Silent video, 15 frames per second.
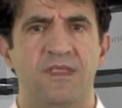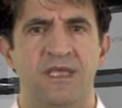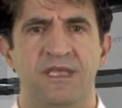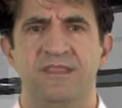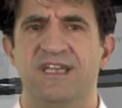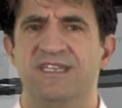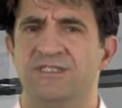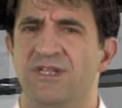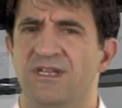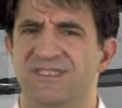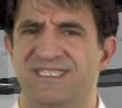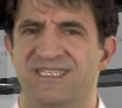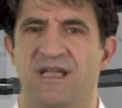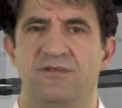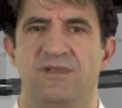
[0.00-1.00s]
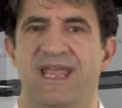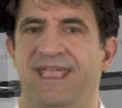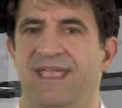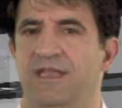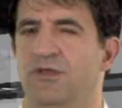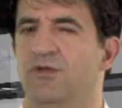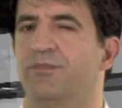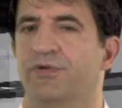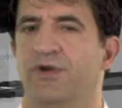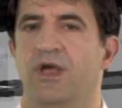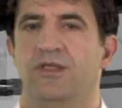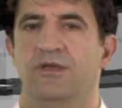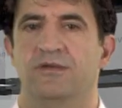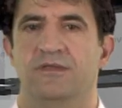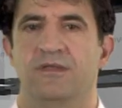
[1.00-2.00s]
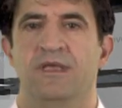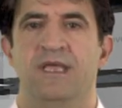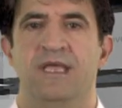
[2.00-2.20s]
It does not sound like a new product,